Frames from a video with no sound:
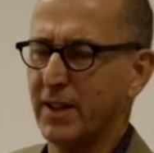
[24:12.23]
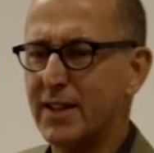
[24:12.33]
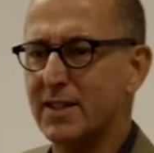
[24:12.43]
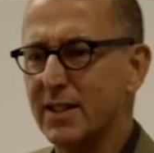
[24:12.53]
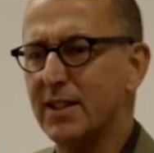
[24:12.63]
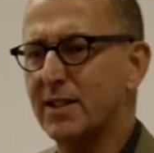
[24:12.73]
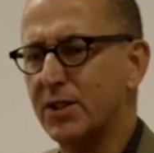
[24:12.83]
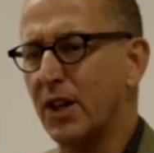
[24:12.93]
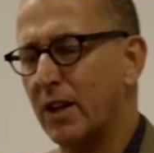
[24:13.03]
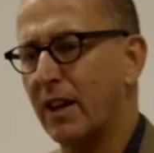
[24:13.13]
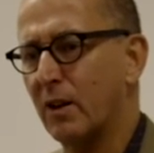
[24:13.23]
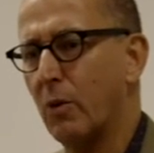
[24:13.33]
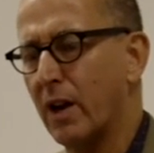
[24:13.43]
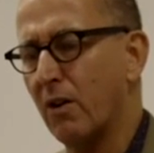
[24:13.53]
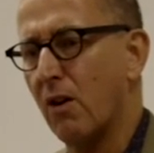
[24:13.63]
Is this journey that
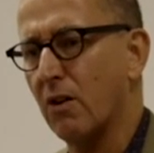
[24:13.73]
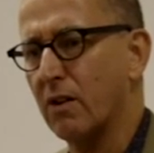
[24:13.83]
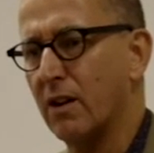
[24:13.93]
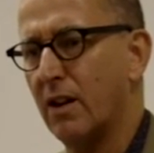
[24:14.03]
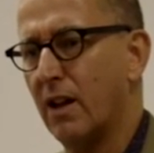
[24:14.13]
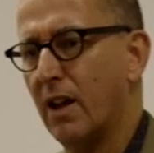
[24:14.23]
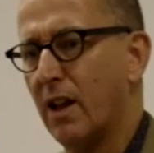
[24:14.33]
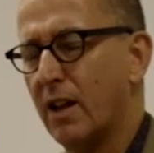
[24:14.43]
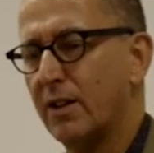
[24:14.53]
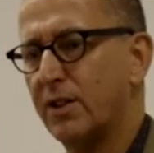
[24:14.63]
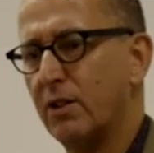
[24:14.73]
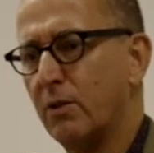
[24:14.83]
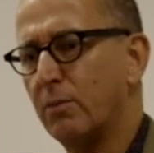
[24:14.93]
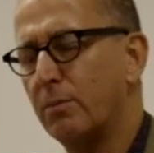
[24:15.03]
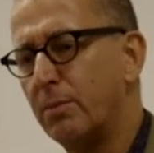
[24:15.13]
we are on
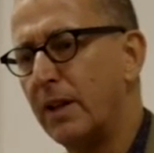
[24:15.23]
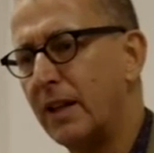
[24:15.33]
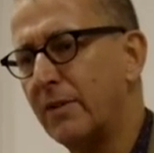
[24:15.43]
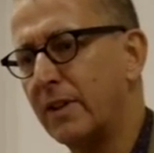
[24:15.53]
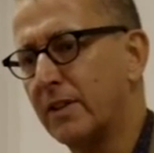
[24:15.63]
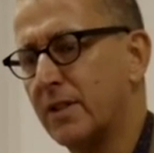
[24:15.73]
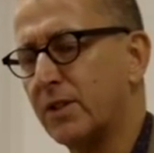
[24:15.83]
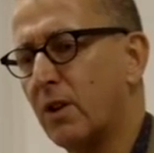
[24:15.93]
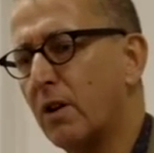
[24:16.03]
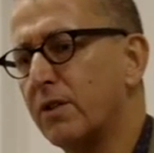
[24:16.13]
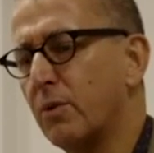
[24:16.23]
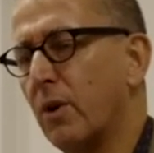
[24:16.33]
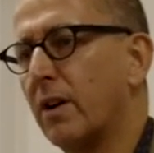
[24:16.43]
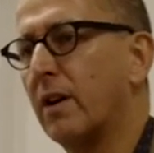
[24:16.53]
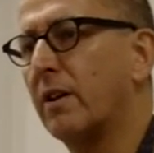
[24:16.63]
to believing this is God's
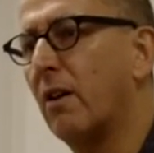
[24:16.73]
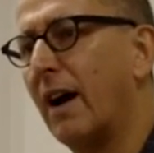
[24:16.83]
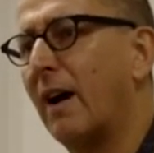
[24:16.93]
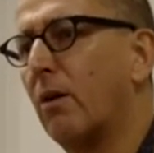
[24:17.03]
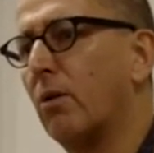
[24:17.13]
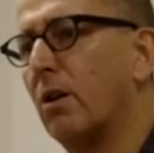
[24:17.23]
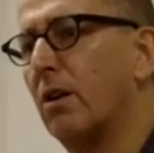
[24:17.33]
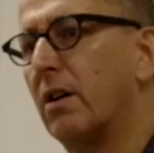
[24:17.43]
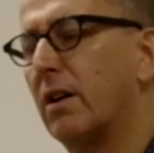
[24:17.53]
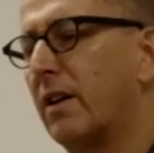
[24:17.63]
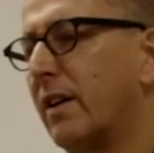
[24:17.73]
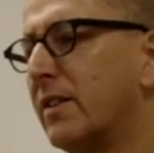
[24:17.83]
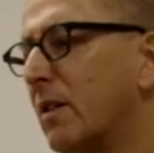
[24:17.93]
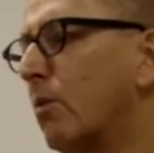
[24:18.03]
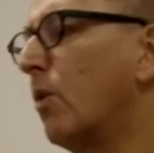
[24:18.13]
work and not our work,
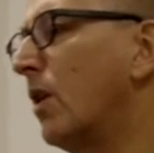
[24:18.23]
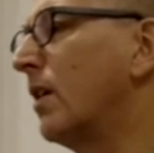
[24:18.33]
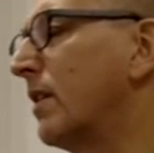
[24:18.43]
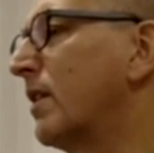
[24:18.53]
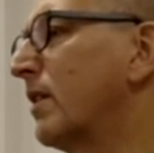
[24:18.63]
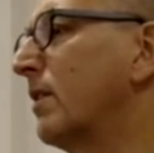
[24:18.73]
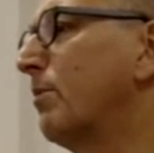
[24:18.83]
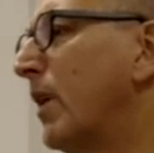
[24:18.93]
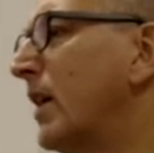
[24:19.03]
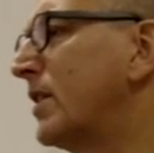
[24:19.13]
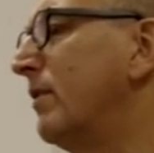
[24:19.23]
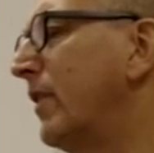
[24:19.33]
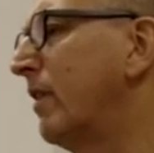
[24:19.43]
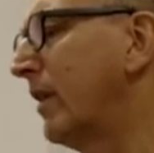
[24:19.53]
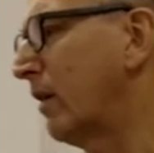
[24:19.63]
is it worth
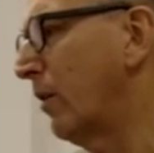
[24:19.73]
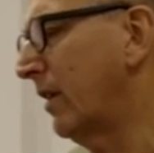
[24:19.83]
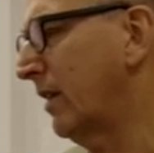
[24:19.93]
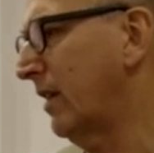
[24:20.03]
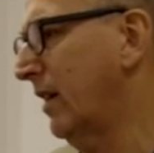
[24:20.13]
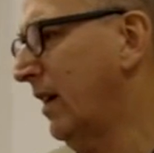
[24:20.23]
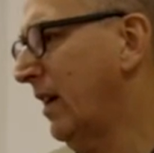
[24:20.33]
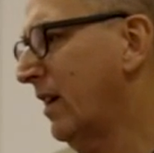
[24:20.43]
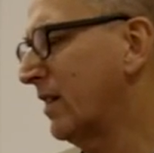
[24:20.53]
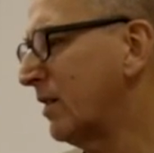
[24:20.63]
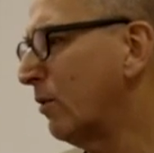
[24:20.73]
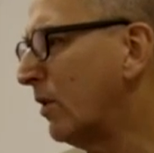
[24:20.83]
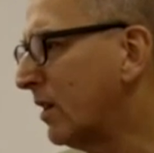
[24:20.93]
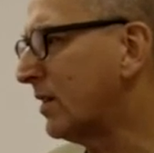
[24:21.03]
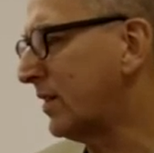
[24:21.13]
persevering with? Is it
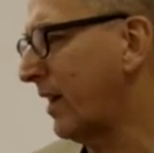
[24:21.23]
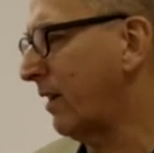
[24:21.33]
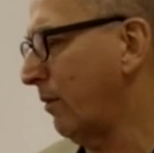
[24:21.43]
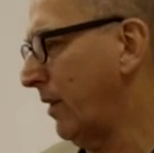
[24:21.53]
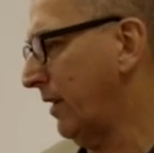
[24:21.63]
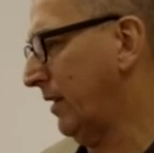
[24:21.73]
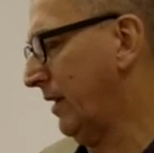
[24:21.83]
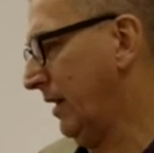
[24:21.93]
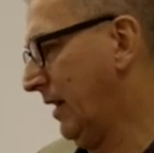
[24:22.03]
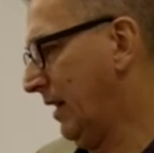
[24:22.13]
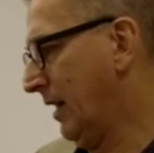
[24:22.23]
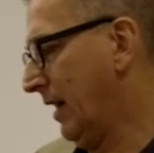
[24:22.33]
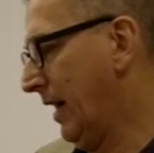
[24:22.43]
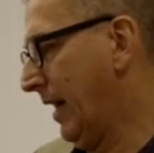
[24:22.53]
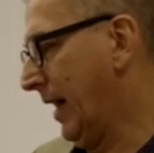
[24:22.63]
worth staying with?
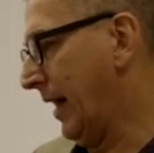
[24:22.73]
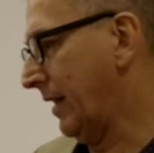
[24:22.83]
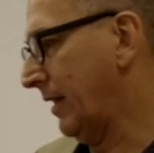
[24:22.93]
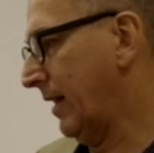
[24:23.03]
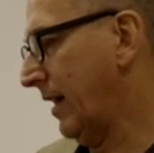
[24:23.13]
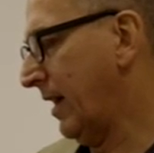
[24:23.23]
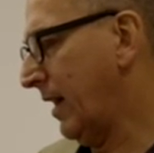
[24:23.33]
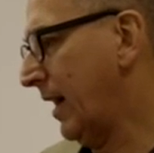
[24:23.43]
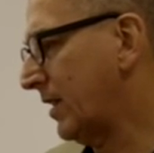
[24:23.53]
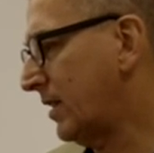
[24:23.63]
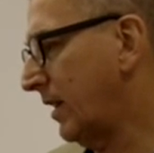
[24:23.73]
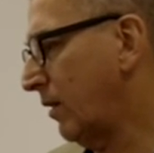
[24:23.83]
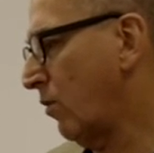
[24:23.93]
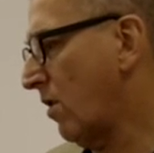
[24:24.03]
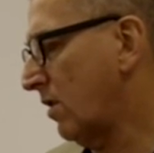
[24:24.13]
And actually
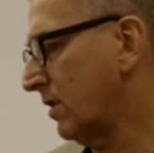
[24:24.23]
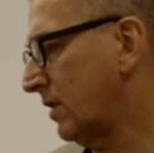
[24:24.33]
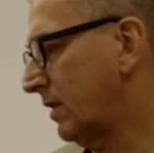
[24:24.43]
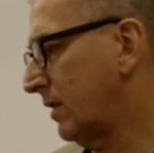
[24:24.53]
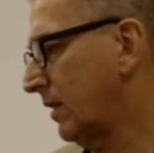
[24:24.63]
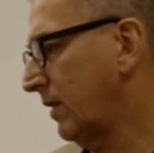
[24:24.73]
it was.